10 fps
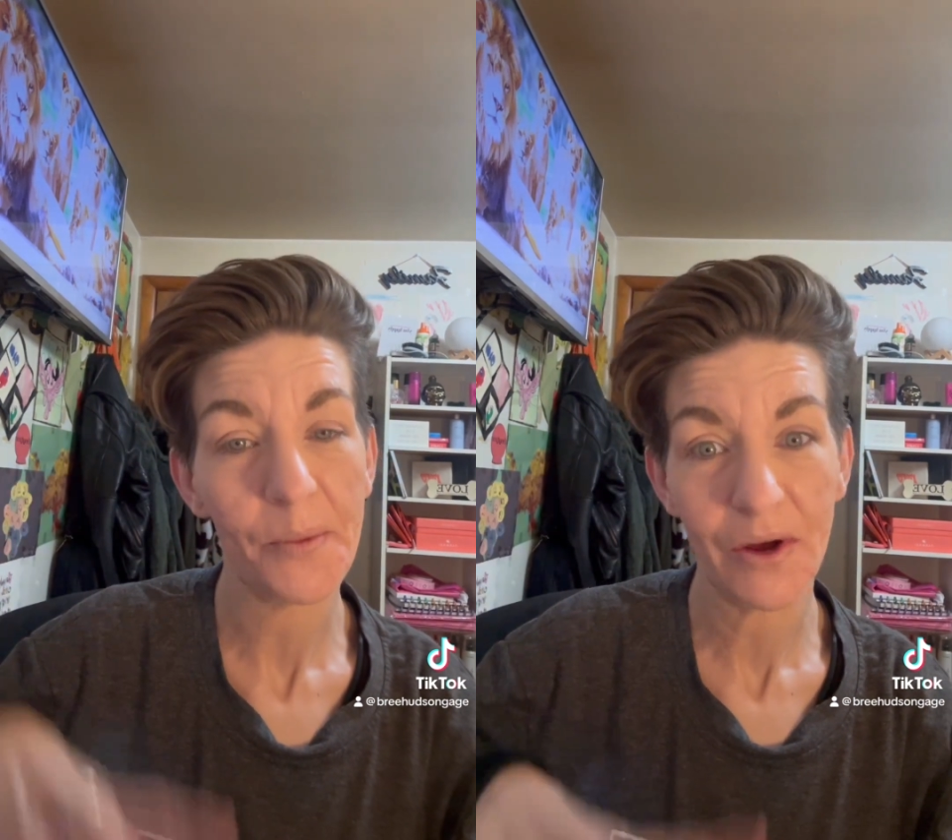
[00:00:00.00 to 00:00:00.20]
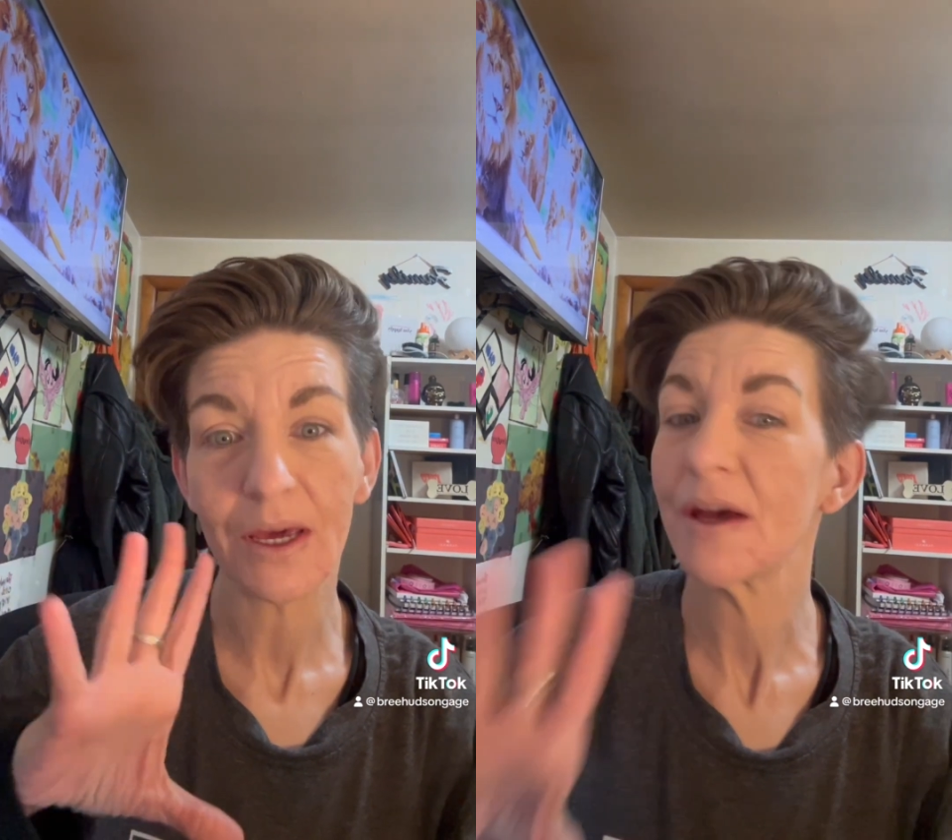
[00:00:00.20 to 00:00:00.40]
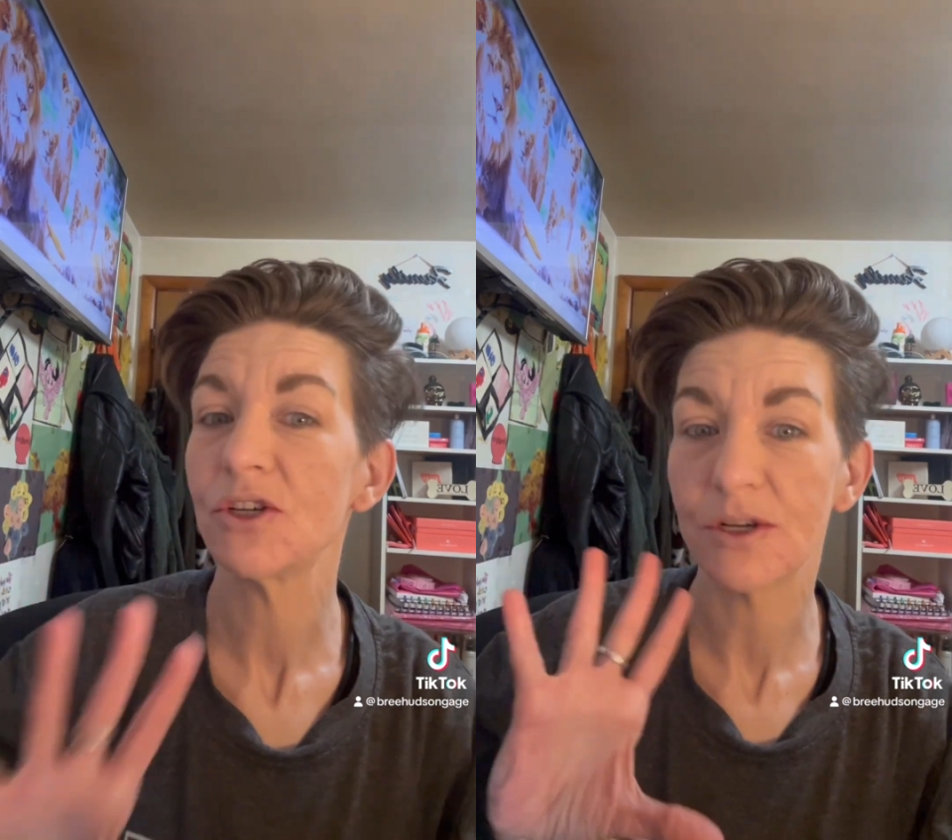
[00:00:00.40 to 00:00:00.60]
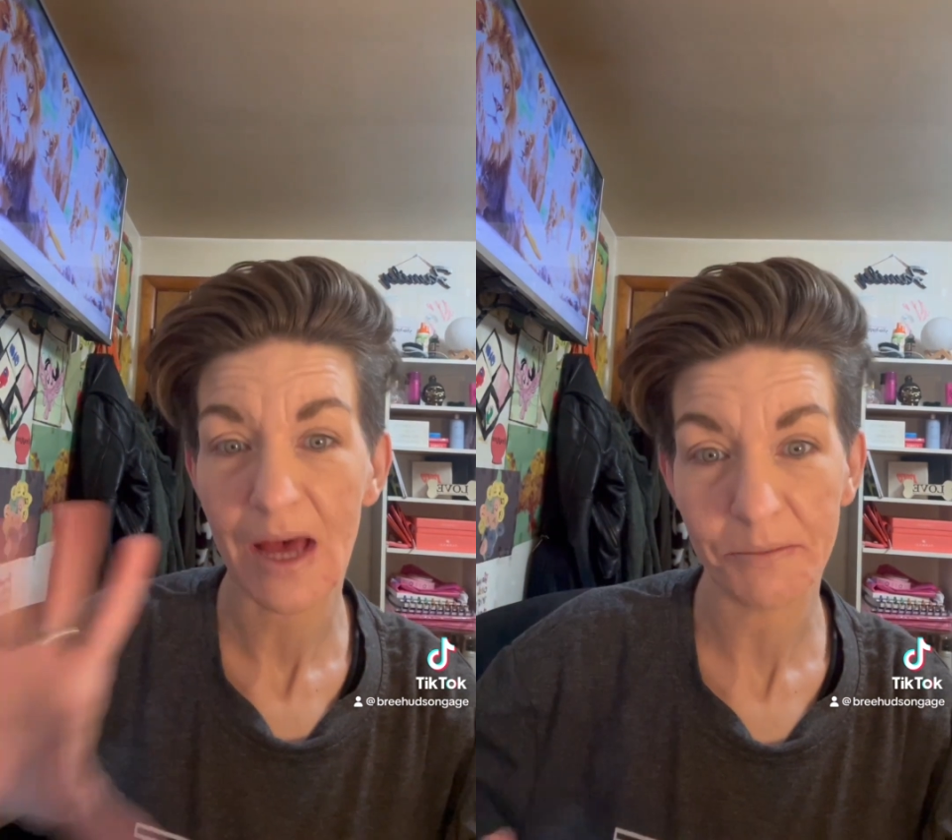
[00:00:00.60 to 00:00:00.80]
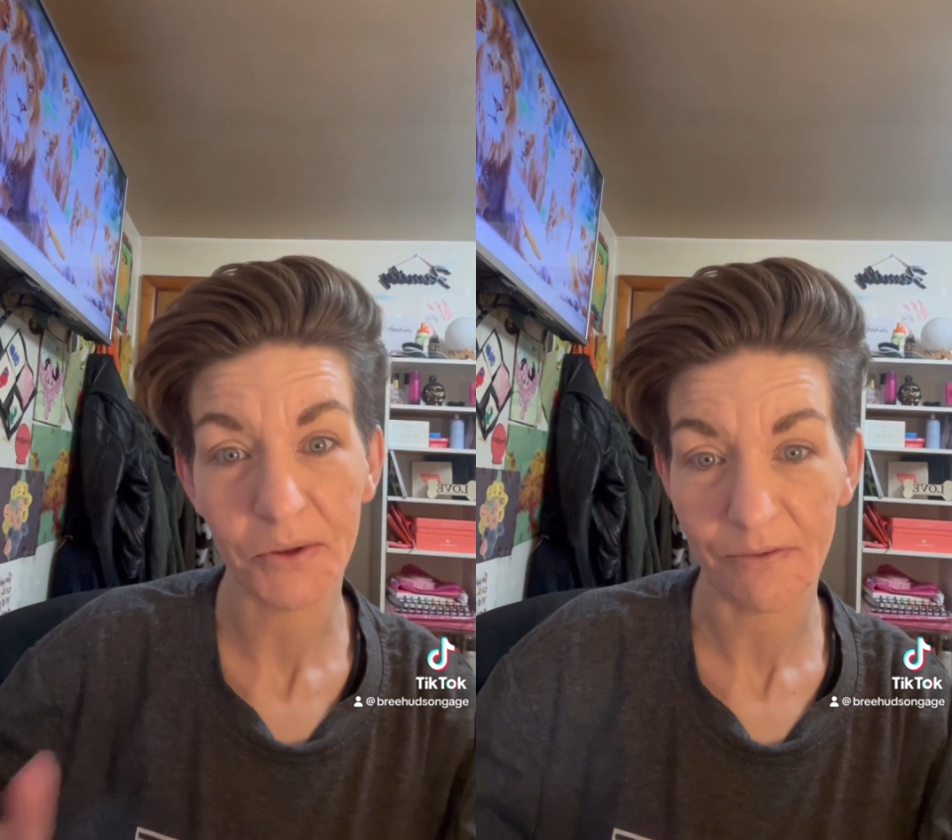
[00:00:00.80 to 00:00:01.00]
monkey that she just
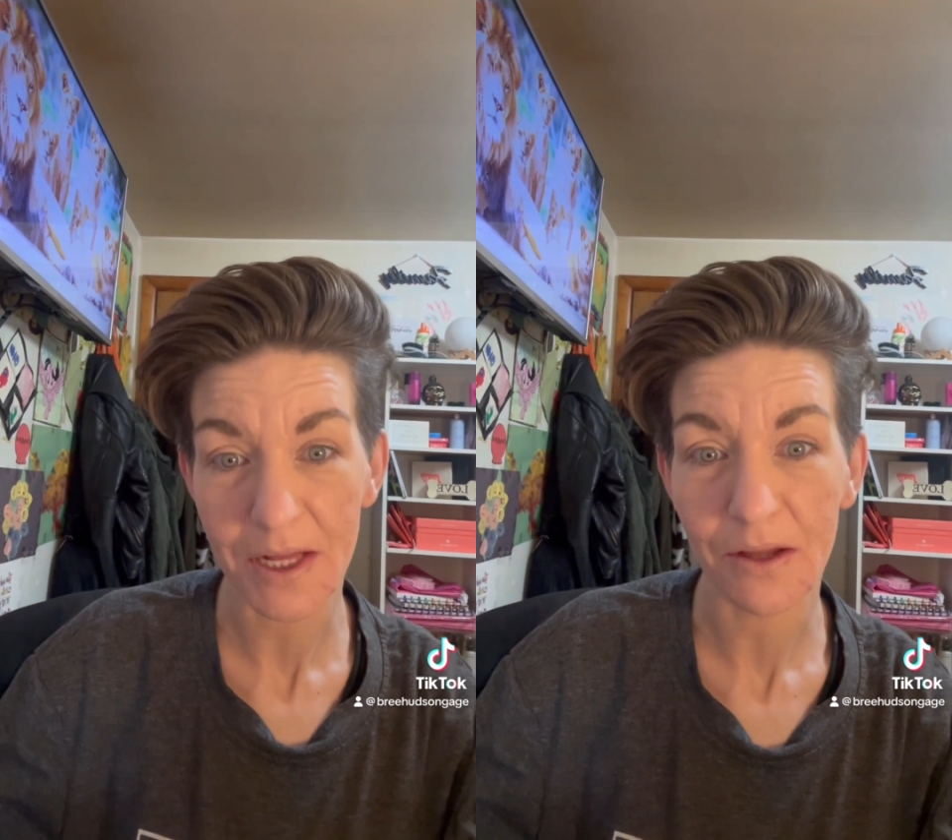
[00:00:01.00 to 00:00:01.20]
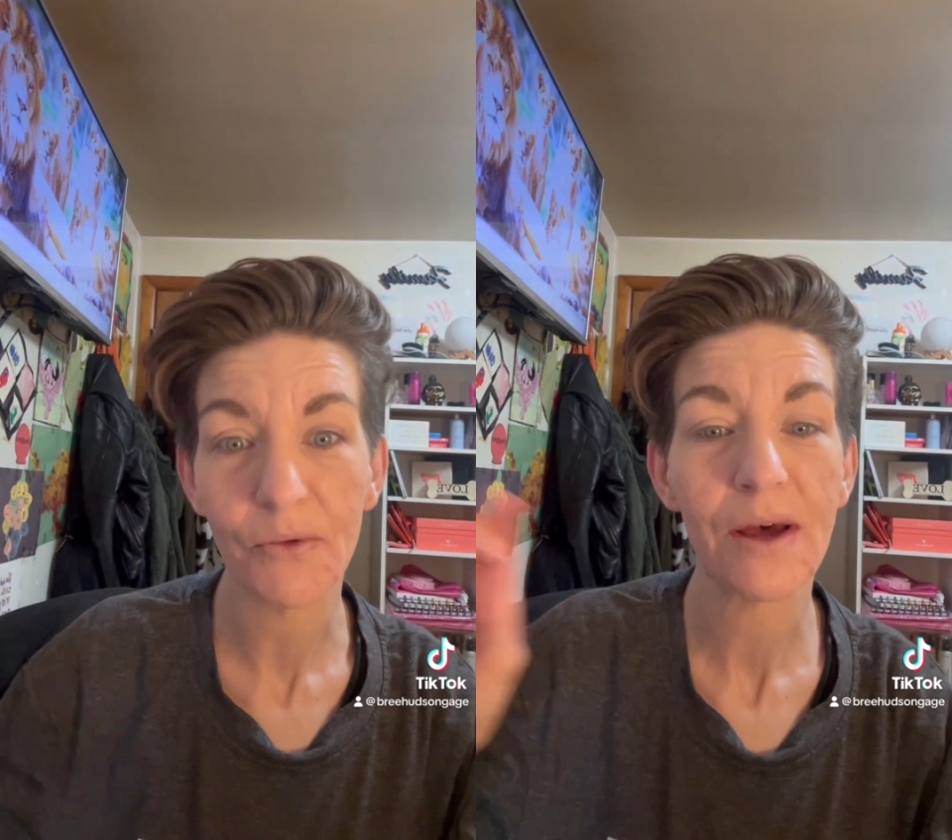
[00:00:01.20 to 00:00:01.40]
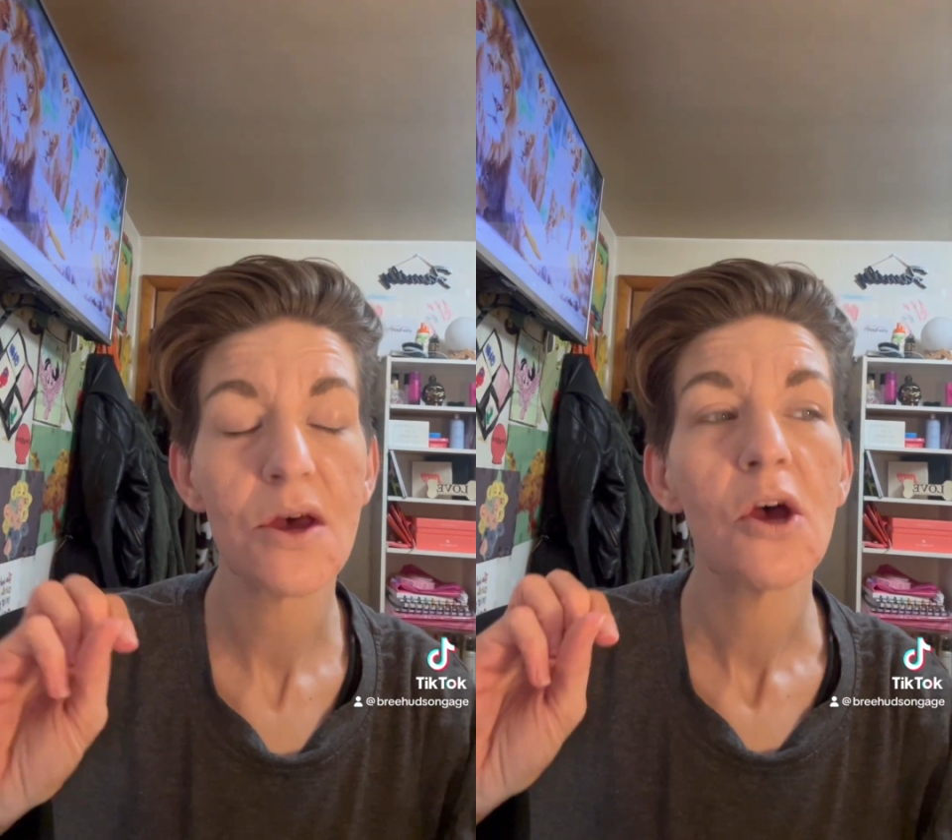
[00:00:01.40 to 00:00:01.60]
absolutely fell in love with.